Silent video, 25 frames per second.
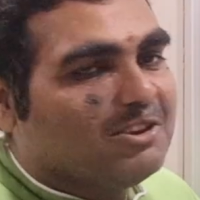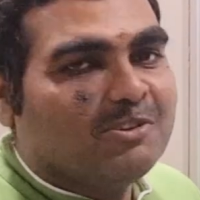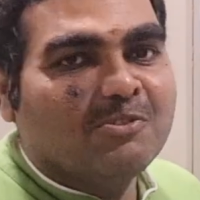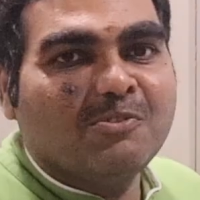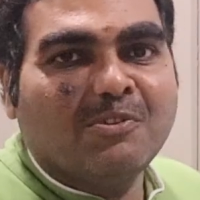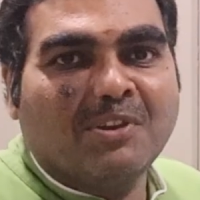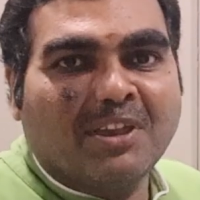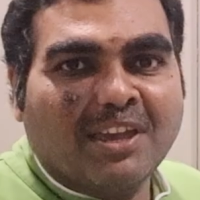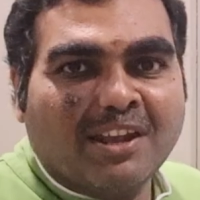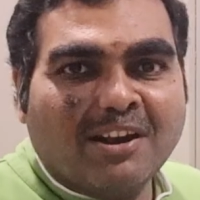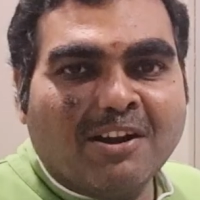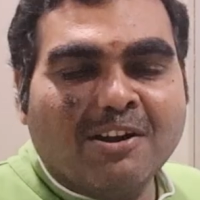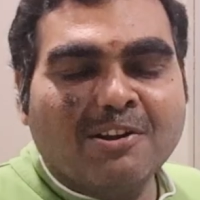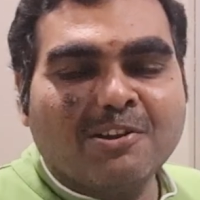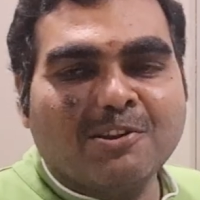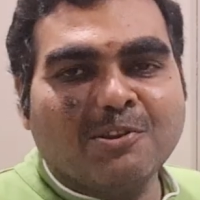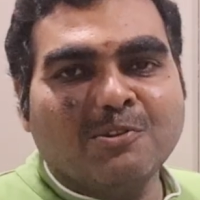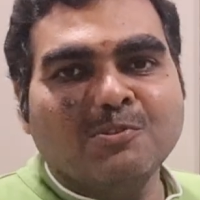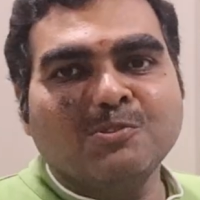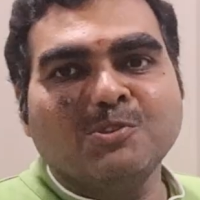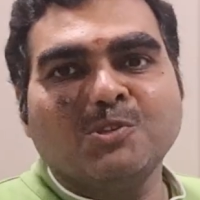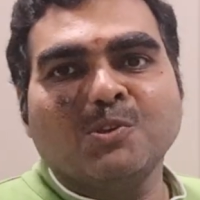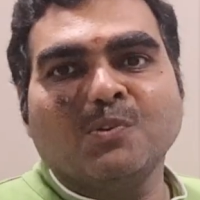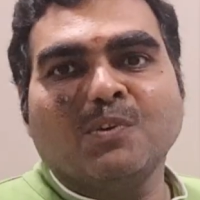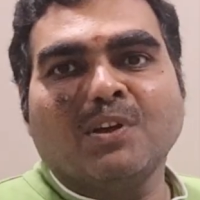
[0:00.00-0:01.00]
you cannot
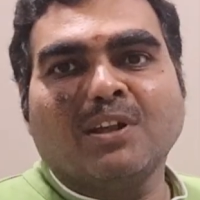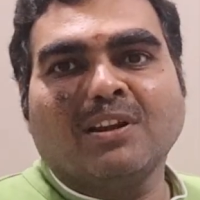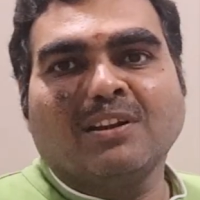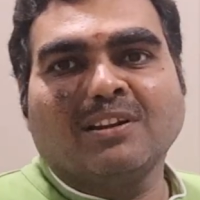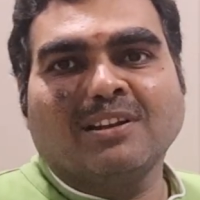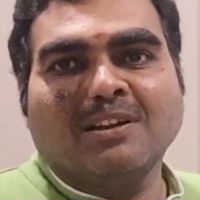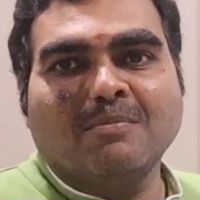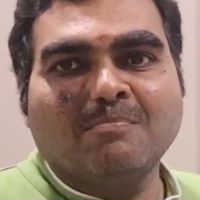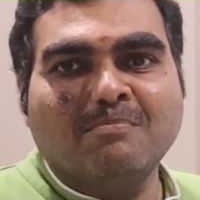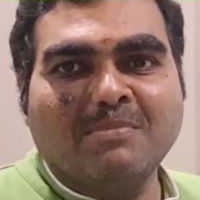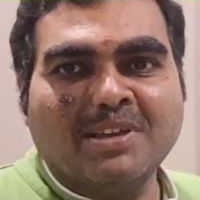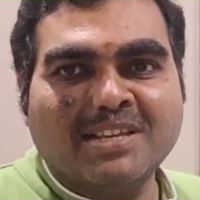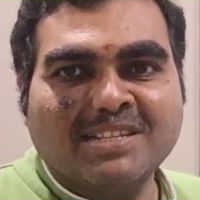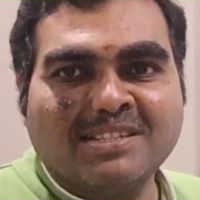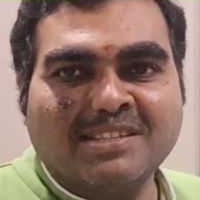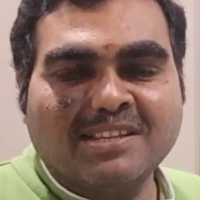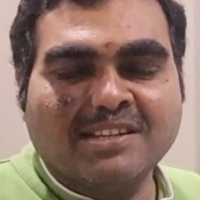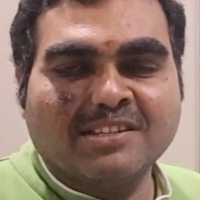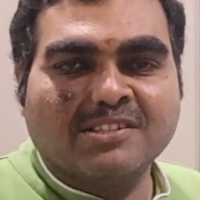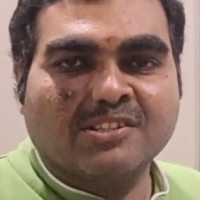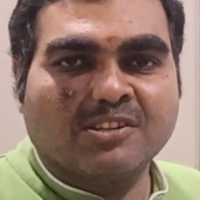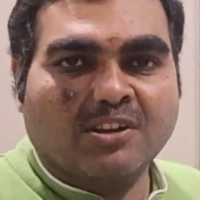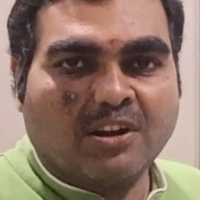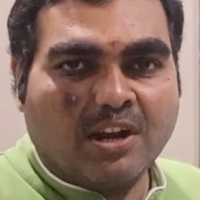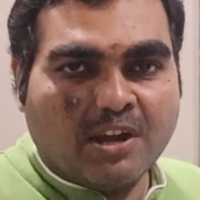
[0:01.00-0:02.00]
use your
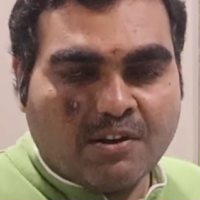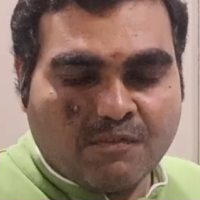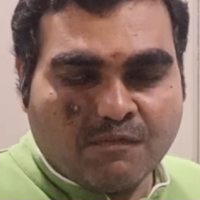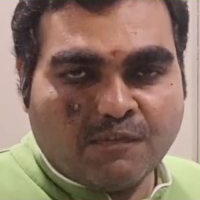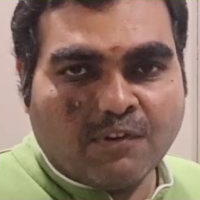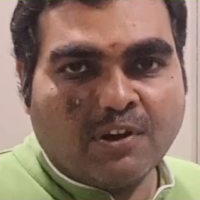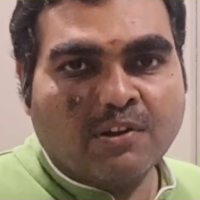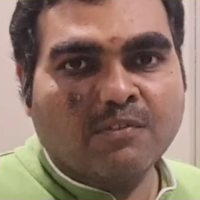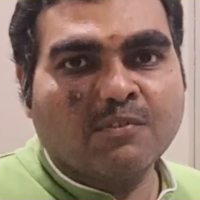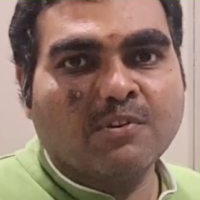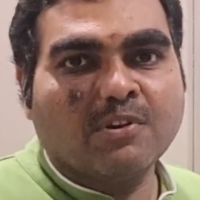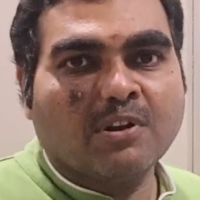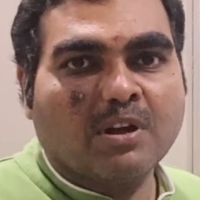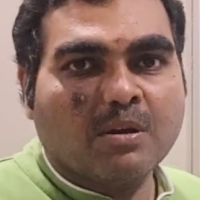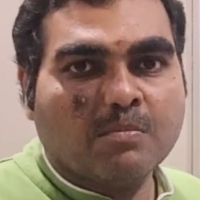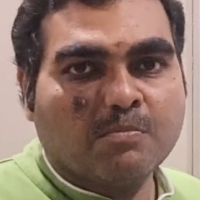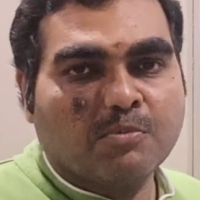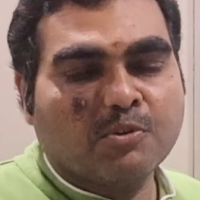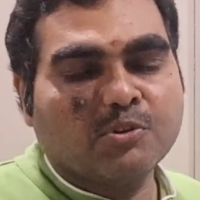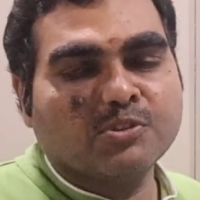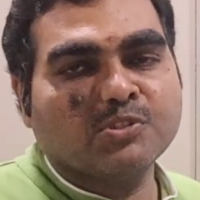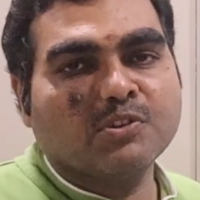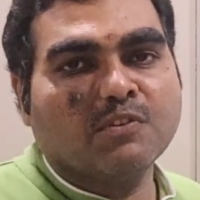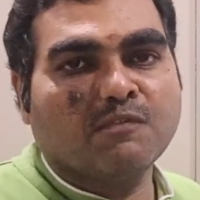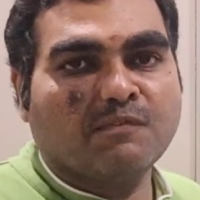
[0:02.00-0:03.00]
basic straightforward
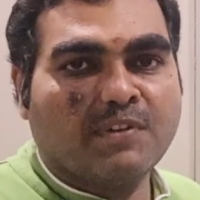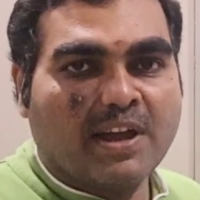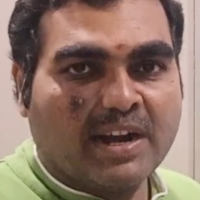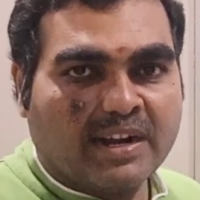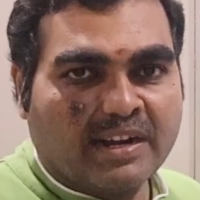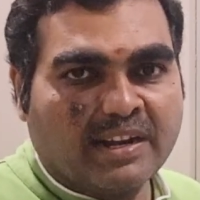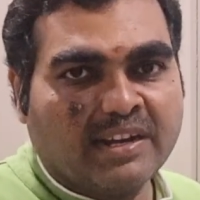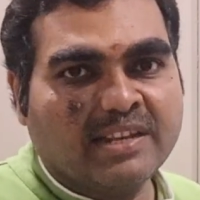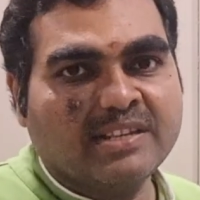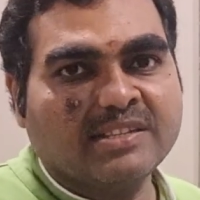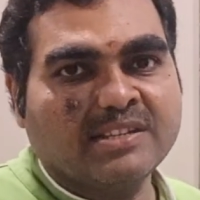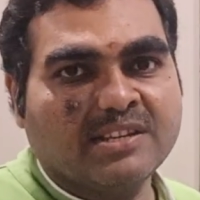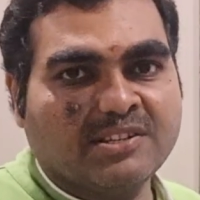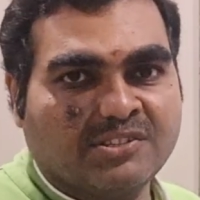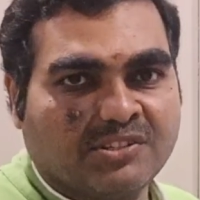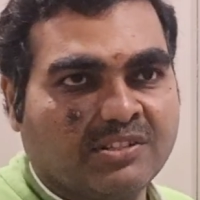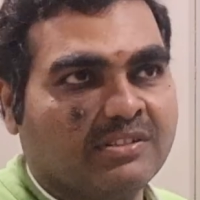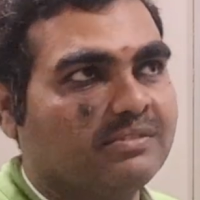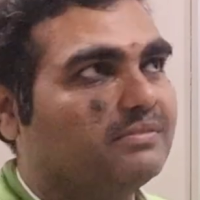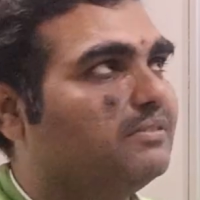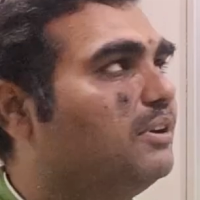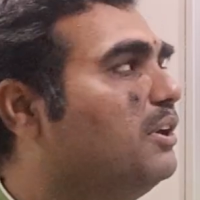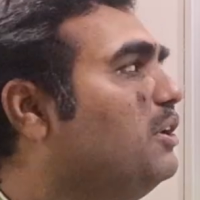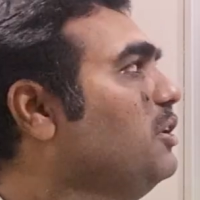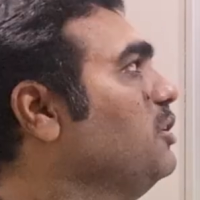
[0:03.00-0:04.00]
approach of
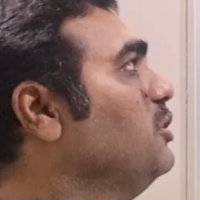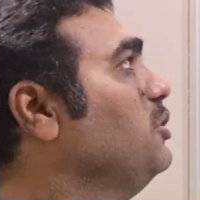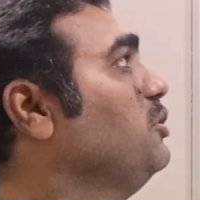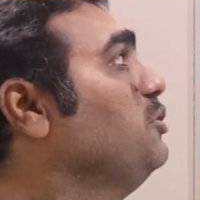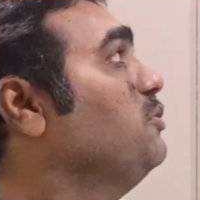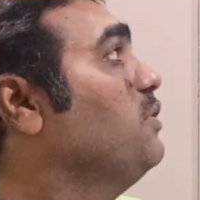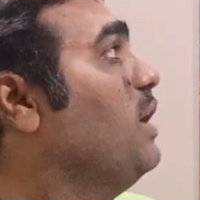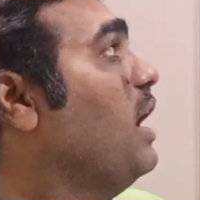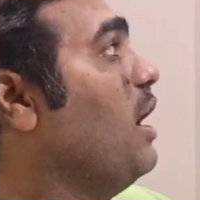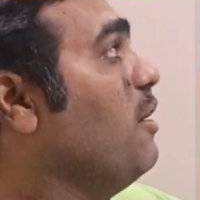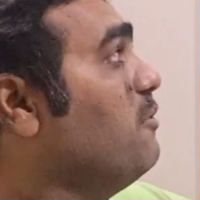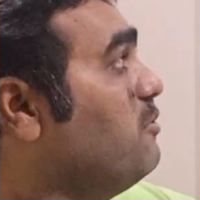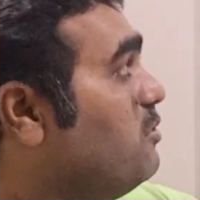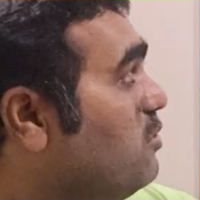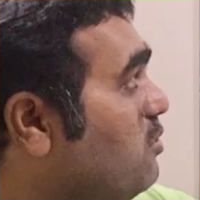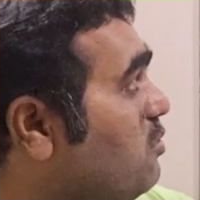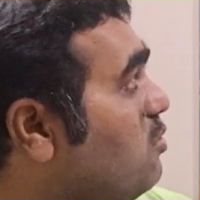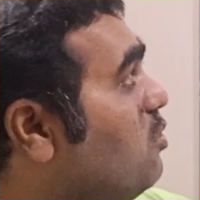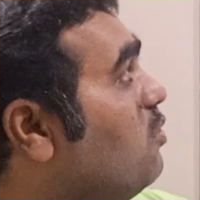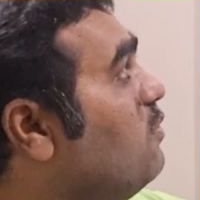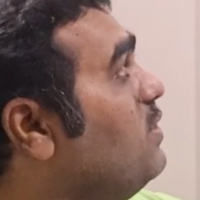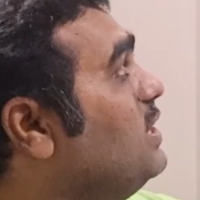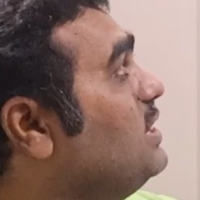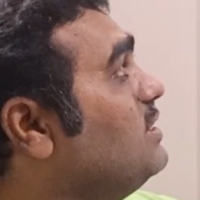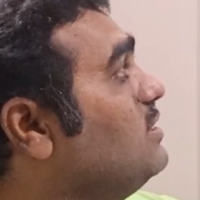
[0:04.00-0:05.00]
factorization. You have to
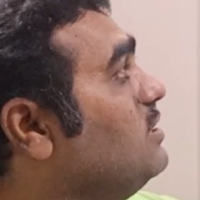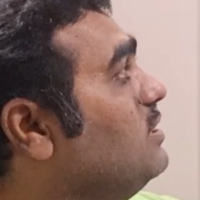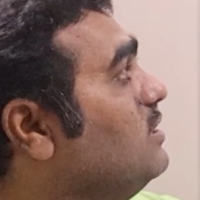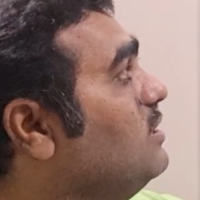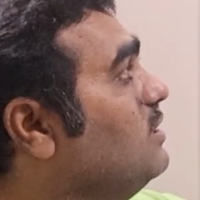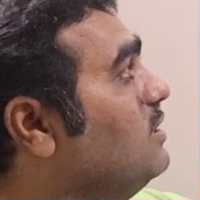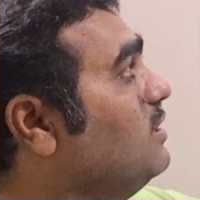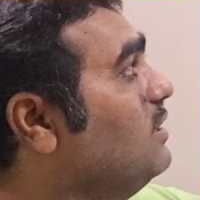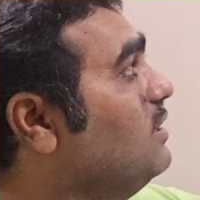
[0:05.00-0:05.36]
go with